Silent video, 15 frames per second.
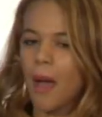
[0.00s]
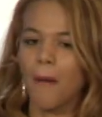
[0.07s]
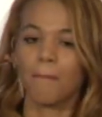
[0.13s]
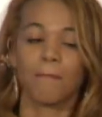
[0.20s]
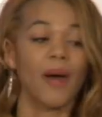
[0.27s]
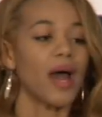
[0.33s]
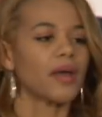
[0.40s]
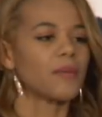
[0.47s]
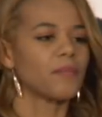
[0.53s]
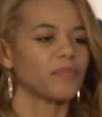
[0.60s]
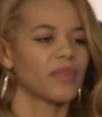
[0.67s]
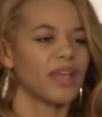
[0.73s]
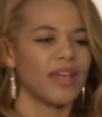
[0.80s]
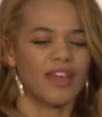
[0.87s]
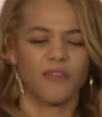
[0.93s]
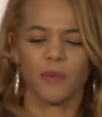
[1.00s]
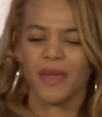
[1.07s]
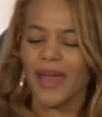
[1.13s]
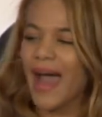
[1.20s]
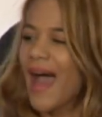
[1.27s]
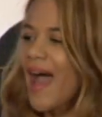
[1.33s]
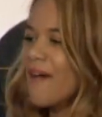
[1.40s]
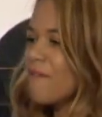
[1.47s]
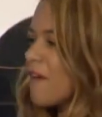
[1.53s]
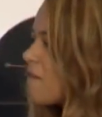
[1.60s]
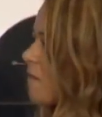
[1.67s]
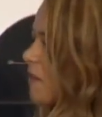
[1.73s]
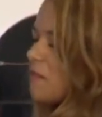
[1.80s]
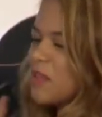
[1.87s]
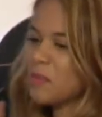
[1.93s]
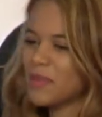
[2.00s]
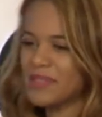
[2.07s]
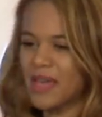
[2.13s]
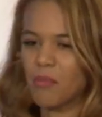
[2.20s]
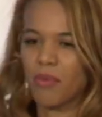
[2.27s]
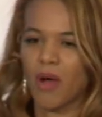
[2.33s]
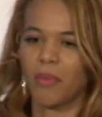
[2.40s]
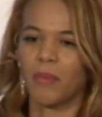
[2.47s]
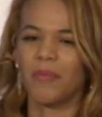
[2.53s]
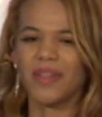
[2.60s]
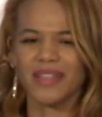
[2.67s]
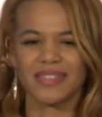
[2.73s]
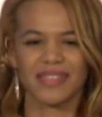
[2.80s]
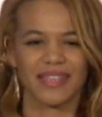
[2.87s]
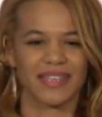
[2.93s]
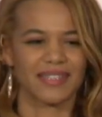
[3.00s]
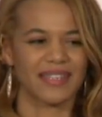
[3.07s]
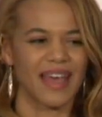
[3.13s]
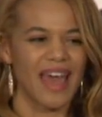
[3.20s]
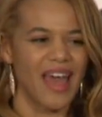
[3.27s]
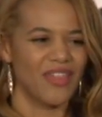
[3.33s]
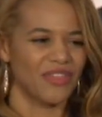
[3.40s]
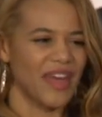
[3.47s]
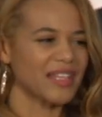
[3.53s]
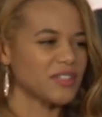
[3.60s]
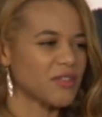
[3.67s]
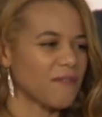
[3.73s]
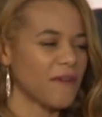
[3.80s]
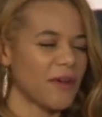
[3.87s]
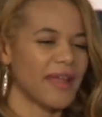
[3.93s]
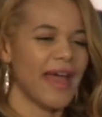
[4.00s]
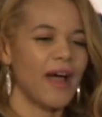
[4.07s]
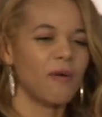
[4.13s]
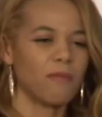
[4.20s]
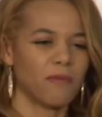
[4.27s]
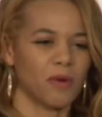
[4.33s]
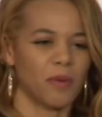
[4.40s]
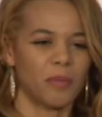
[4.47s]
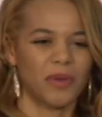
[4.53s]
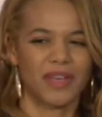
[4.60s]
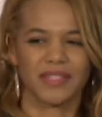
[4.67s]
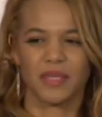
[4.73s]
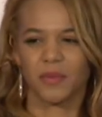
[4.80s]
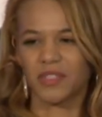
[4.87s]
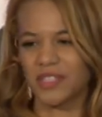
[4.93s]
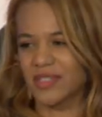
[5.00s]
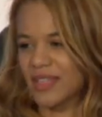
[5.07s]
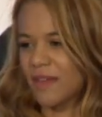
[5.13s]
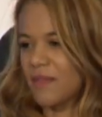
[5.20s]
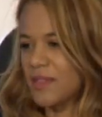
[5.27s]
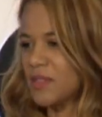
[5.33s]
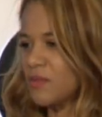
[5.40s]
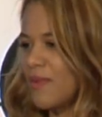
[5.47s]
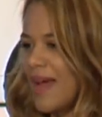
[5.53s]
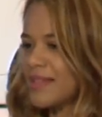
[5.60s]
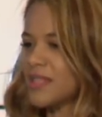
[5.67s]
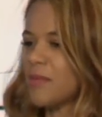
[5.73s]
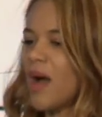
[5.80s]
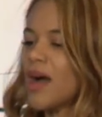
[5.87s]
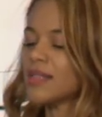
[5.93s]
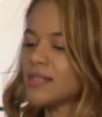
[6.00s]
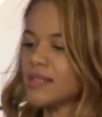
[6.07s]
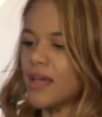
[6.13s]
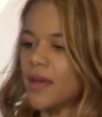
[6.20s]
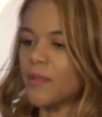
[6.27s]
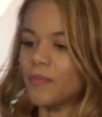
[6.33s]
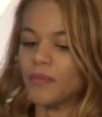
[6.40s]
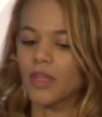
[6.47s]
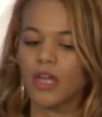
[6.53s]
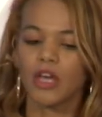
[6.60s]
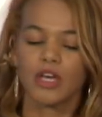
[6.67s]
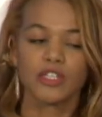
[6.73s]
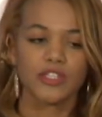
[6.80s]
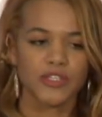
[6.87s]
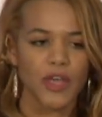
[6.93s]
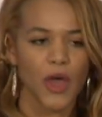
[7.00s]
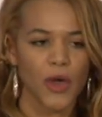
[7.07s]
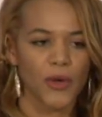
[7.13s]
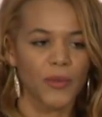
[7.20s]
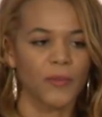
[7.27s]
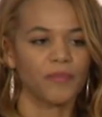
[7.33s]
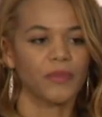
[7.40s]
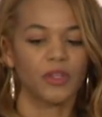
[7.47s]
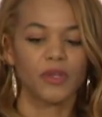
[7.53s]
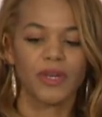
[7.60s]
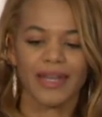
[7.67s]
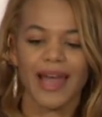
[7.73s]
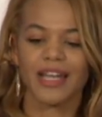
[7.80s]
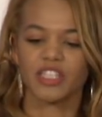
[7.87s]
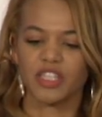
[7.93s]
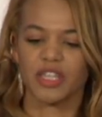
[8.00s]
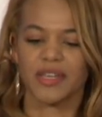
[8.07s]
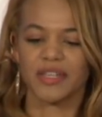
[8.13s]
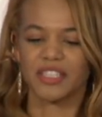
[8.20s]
But if we have 50% probabilities, that's not very helpful because it would just give us a random answer. So you can actually